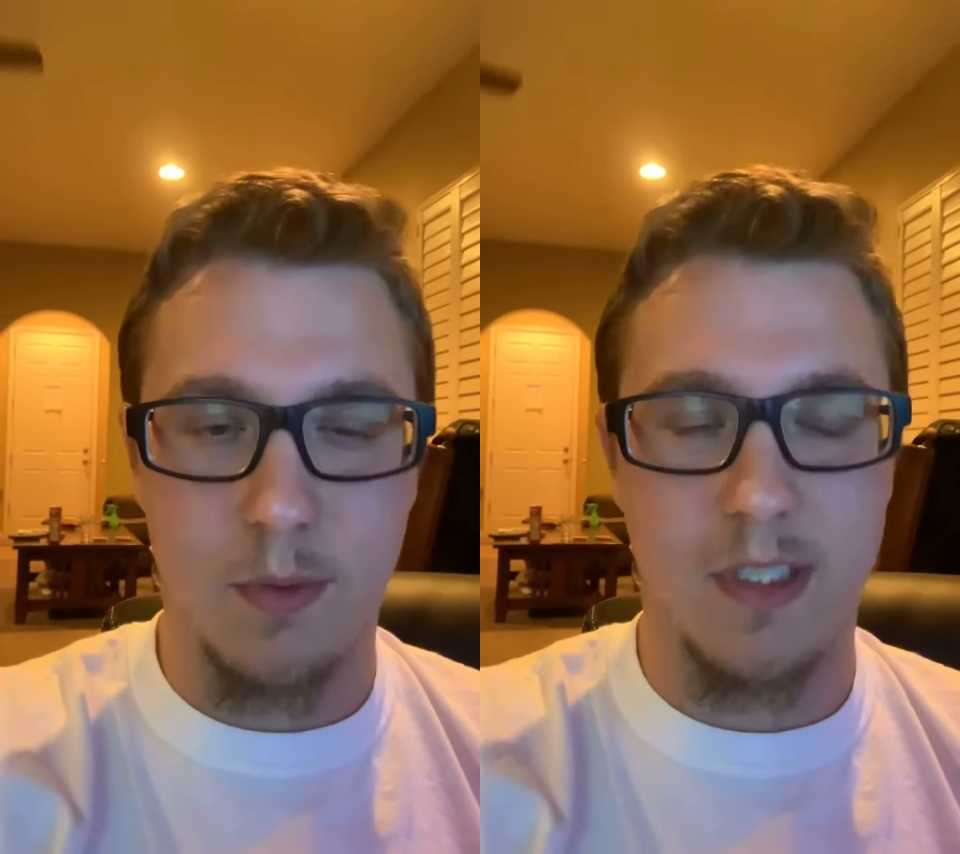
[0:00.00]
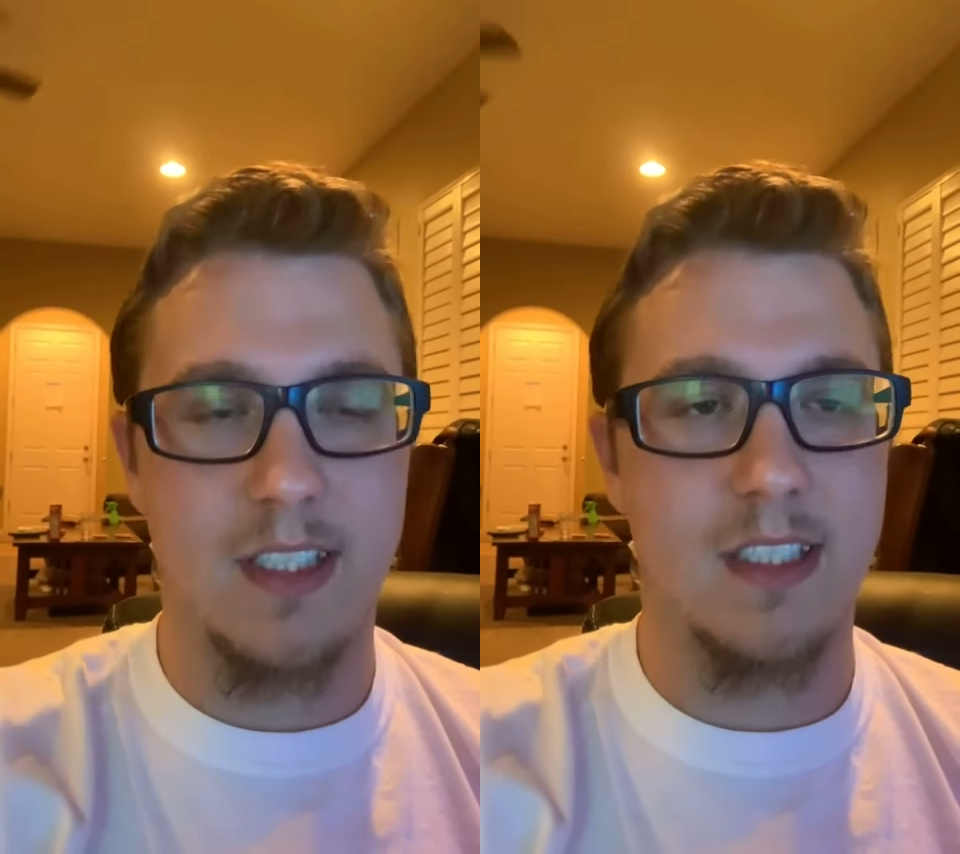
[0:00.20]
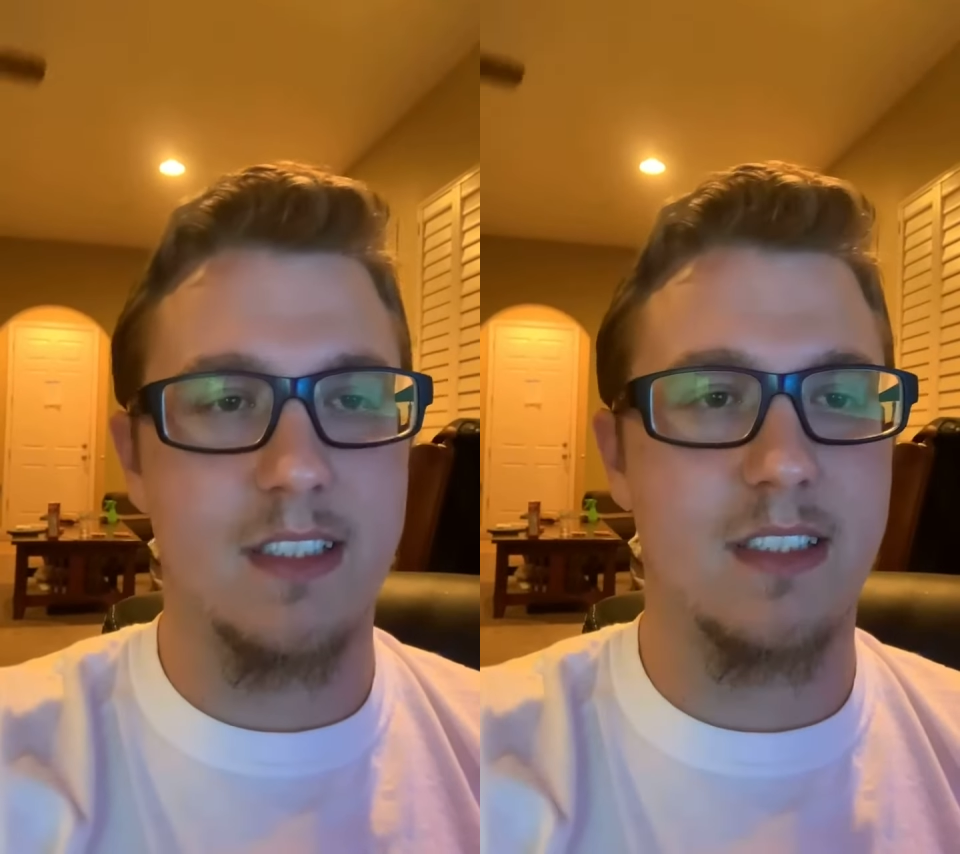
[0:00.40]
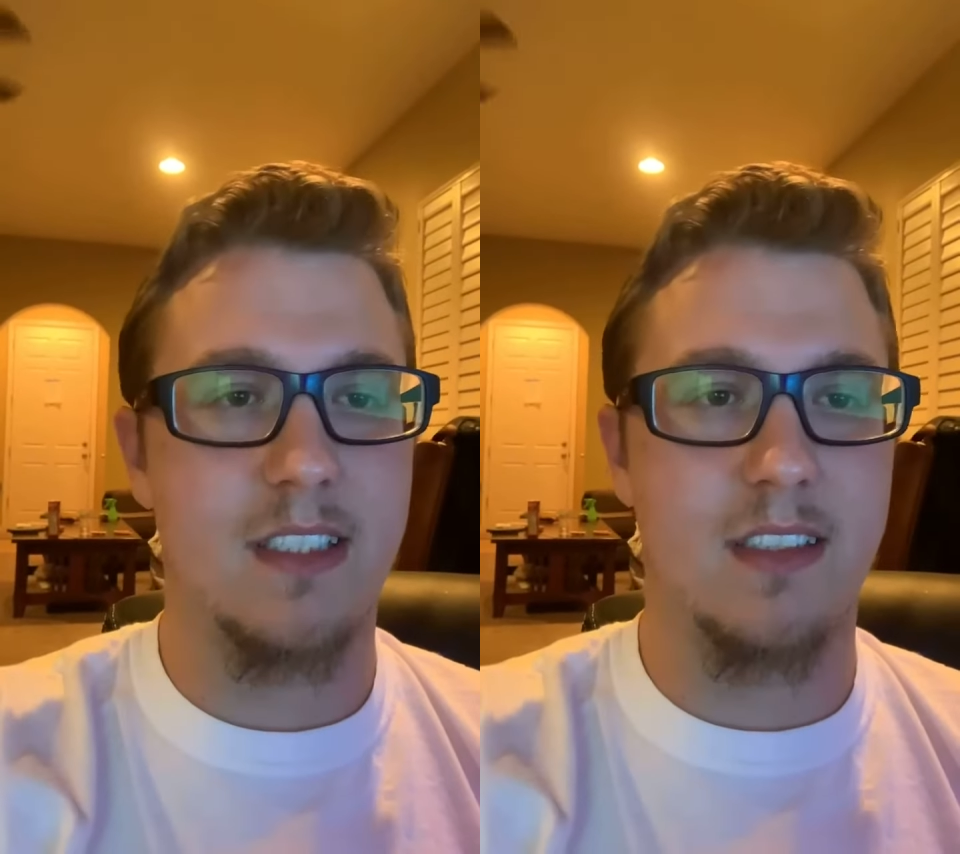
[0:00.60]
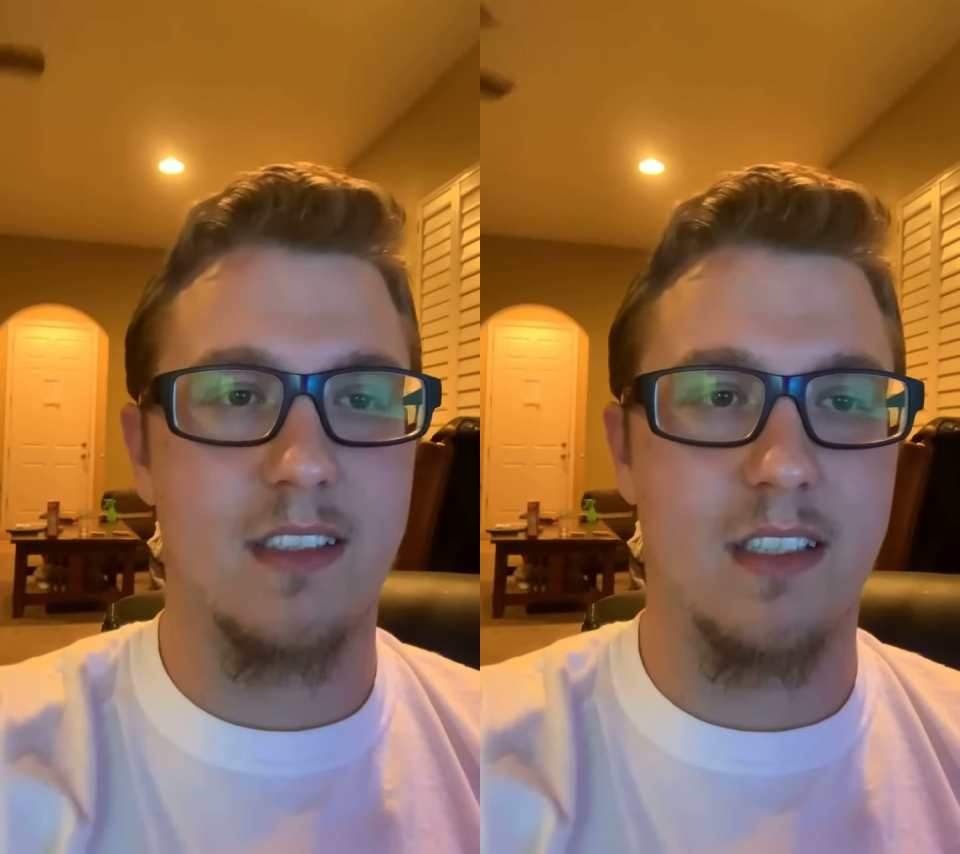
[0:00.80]
with us
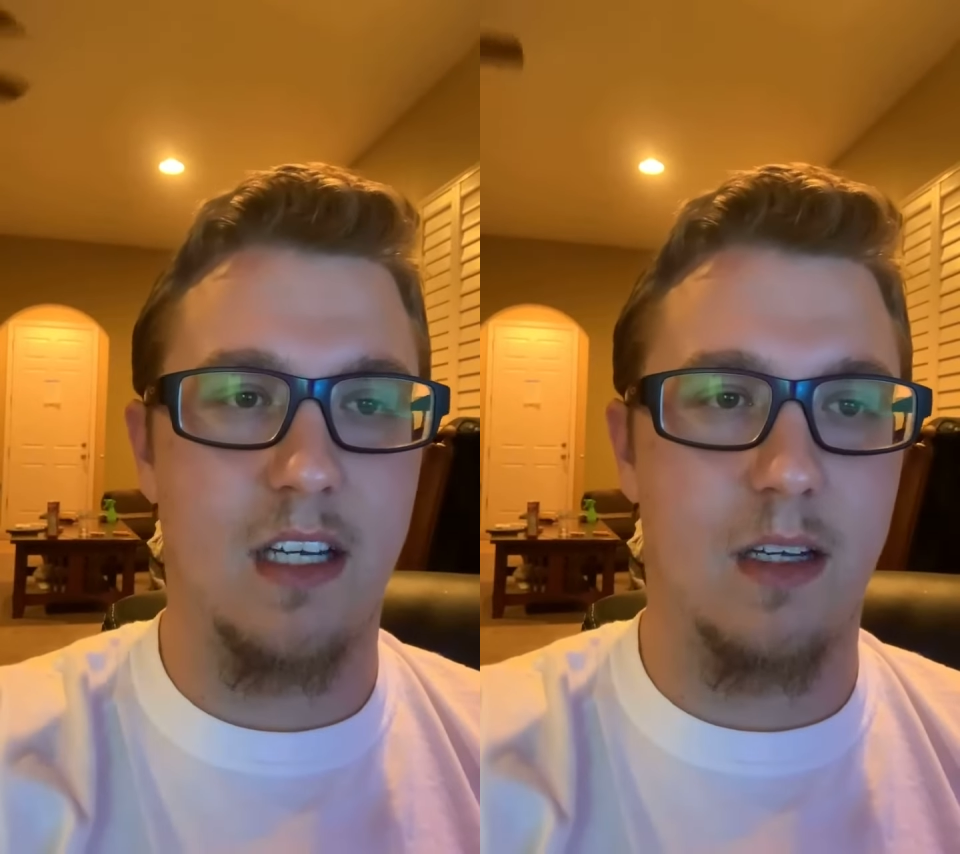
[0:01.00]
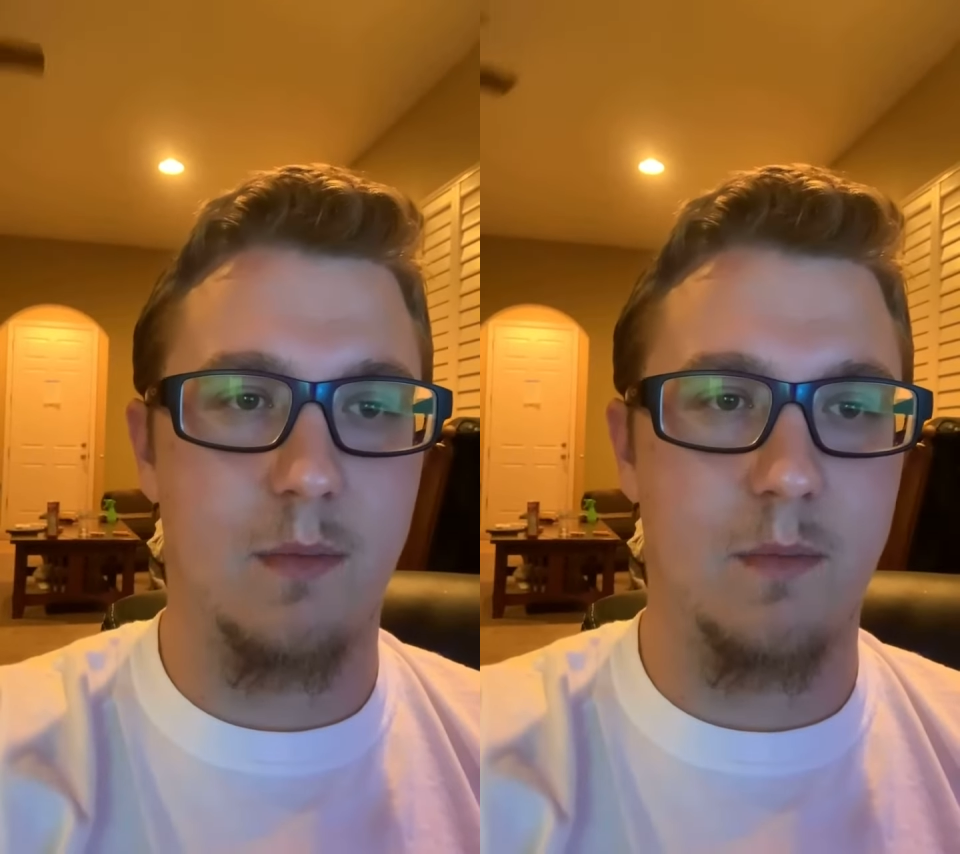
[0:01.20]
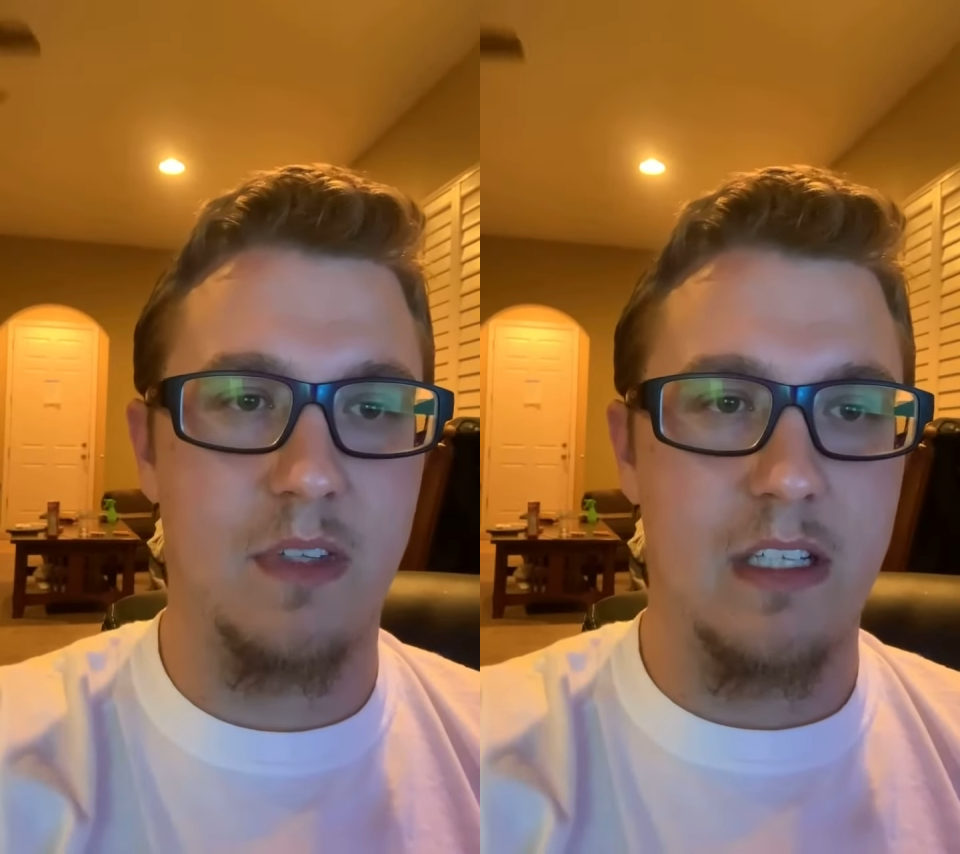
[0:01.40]
they um,